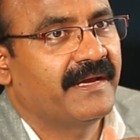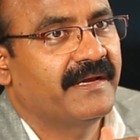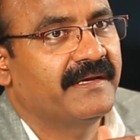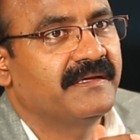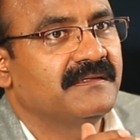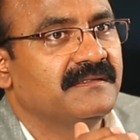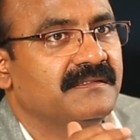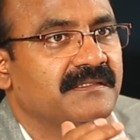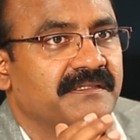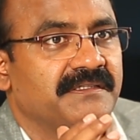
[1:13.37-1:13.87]

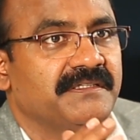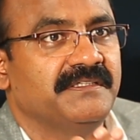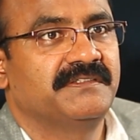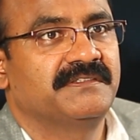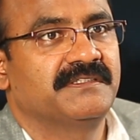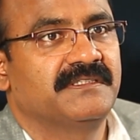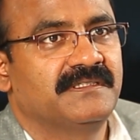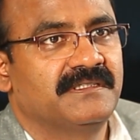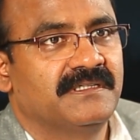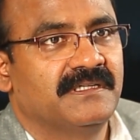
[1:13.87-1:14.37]
and the
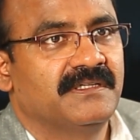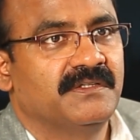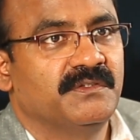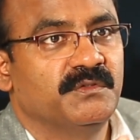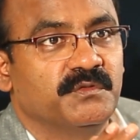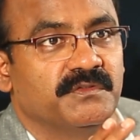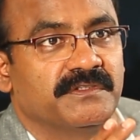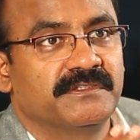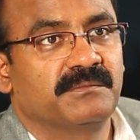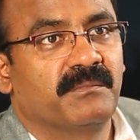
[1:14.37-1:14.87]
teacher
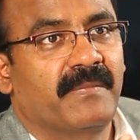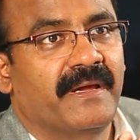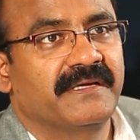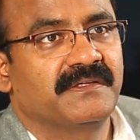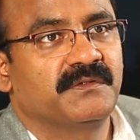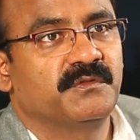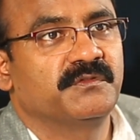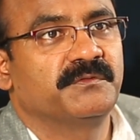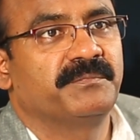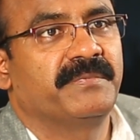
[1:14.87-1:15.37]
uses
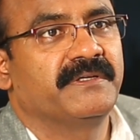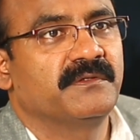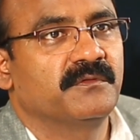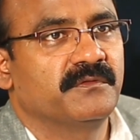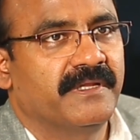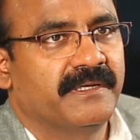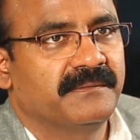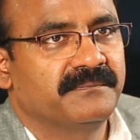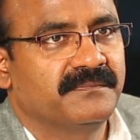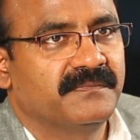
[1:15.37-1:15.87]
mic to speak
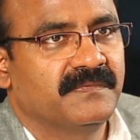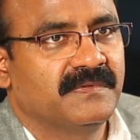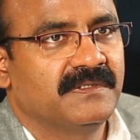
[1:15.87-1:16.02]
to them.